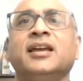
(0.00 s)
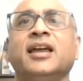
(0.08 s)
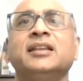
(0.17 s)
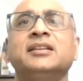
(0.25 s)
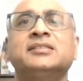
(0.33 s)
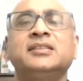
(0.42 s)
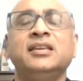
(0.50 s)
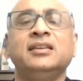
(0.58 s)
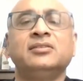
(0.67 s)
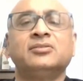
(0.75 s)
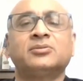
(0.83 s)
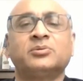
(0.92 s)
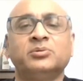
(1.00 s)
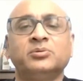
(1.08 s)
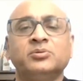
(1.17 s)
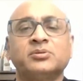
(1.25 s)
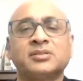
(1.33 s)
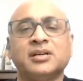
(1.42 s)
and see
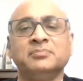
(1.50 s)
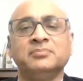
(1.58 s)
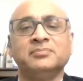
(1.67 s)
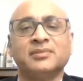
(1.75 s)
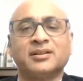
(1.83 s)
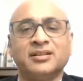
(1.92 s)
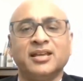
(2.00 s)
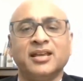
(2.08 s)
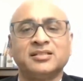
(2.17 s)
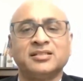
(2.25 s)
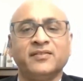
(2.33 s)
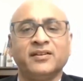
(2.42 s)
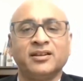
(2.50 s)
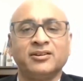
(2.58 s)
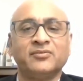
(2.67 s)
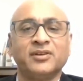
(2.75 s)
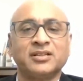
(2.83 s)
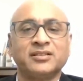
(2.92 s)
through some creative and
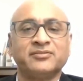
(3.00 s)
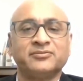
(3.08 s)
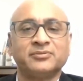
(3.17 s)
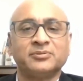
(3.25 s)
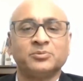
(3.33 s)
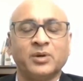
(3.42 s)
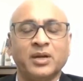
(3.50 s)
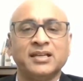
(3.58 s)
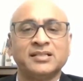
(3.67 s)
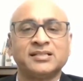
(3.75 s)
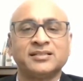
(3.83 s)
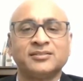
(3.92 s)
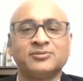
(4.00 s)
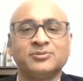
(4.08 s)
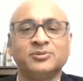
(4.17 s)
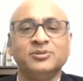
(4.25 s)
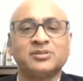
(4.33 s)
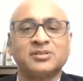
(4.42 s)
innovative ways,
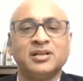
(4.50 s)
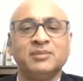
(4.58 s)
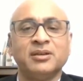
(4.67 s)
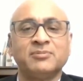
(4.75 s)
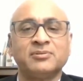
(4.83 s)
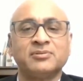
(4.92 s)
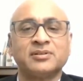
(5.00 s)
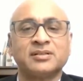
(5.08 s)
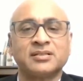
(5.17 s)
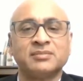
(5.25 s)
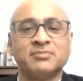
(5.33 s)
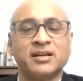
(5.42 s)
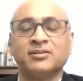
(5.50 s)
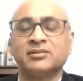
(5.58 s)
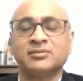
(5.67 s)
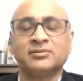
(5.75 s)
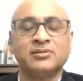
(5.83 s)
would you still be able to customize or